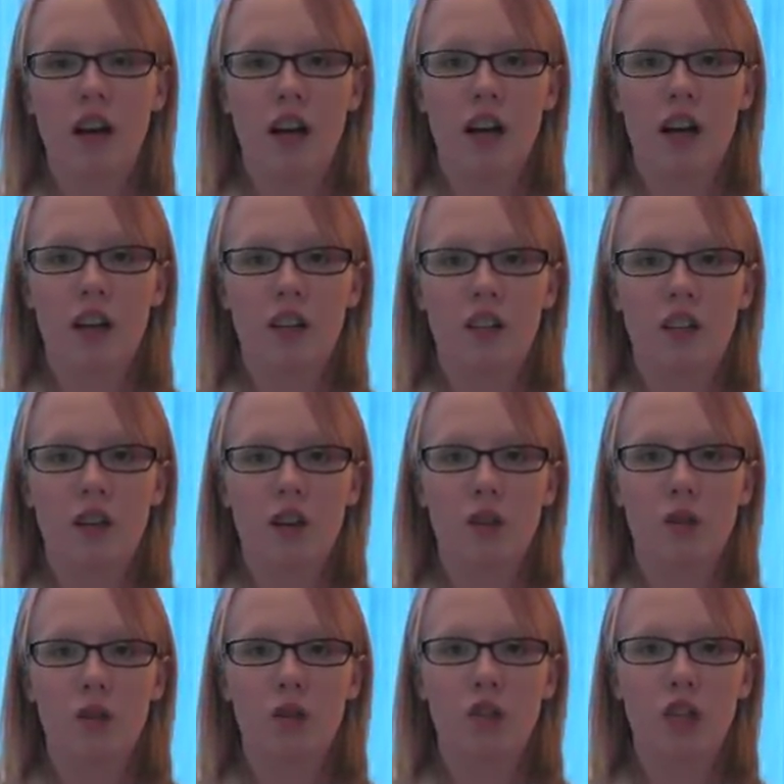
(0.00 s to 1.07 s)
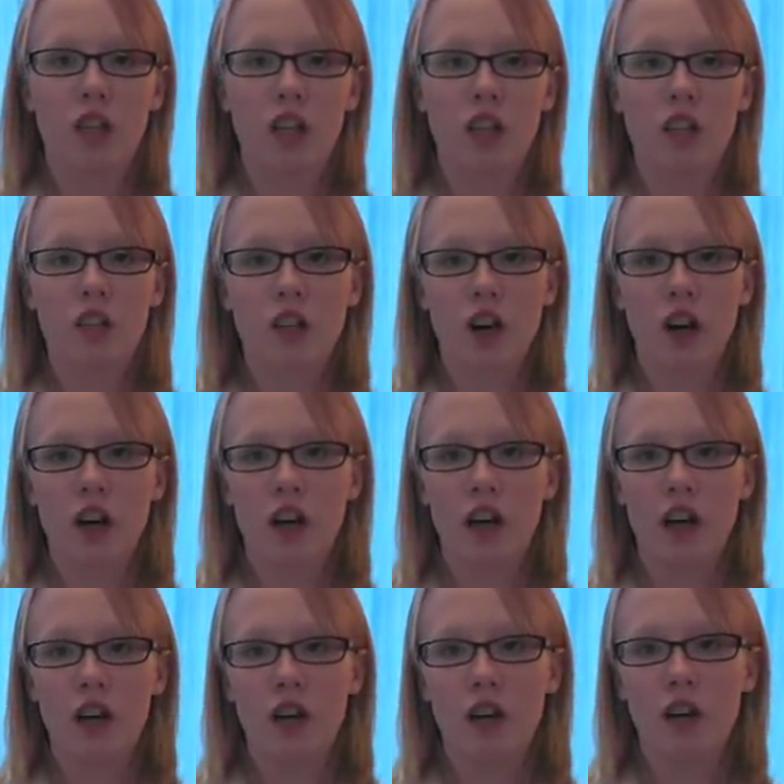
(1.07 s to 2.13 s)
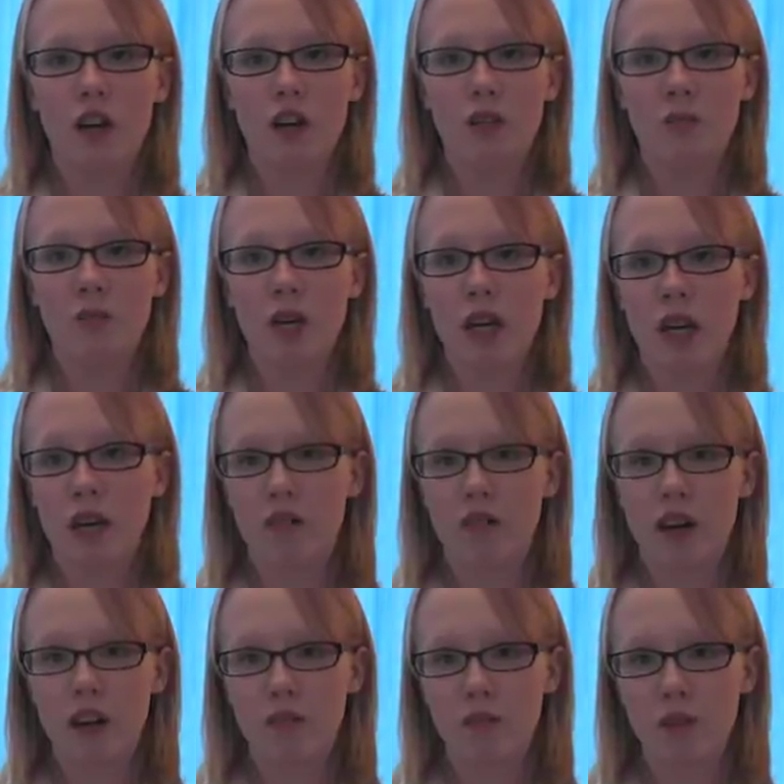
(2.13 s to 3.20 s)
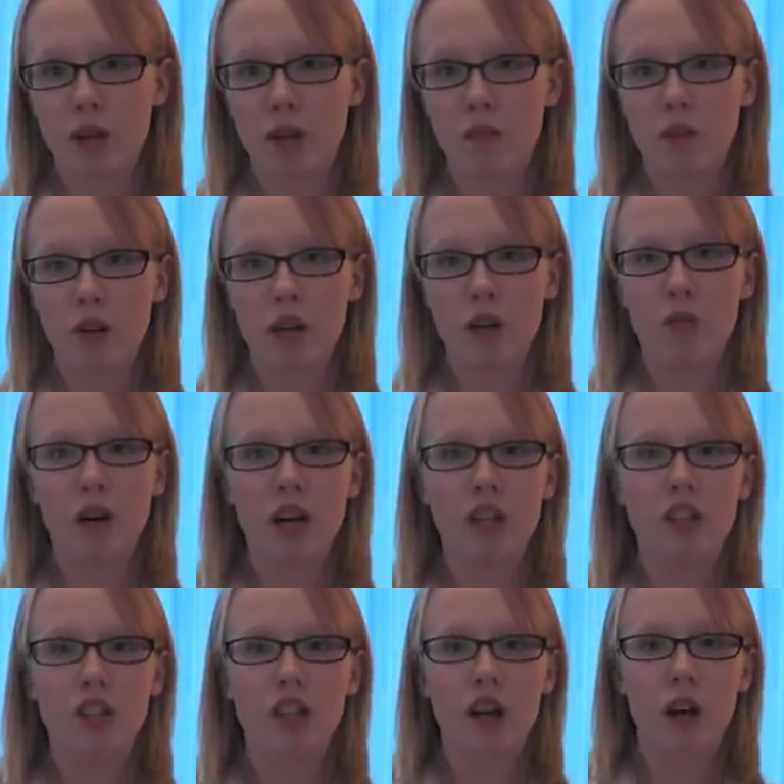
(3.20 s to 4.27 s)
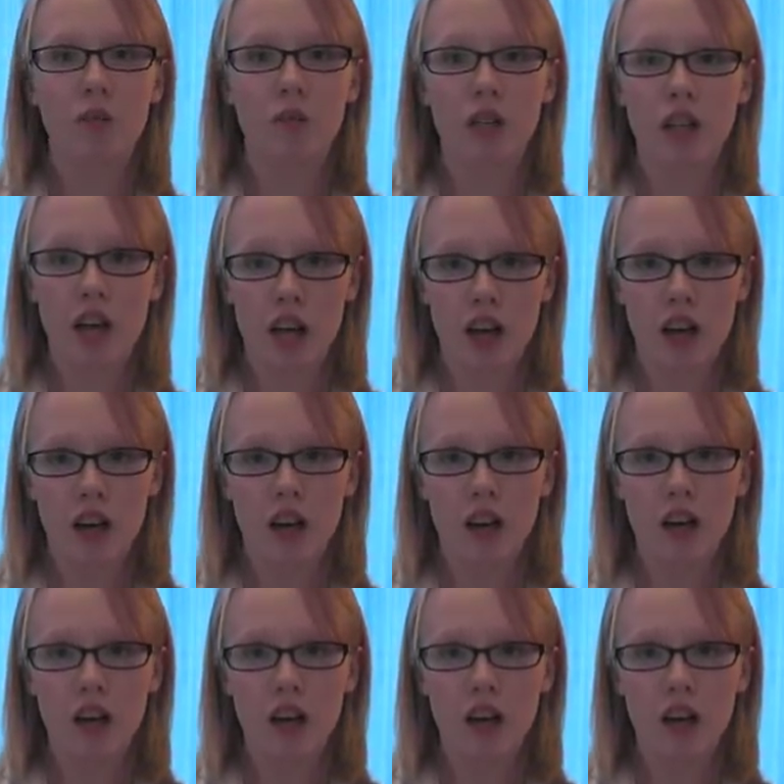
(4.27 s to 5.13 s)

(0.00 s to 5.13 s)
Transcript: And so she started making fun of me pretty much every day.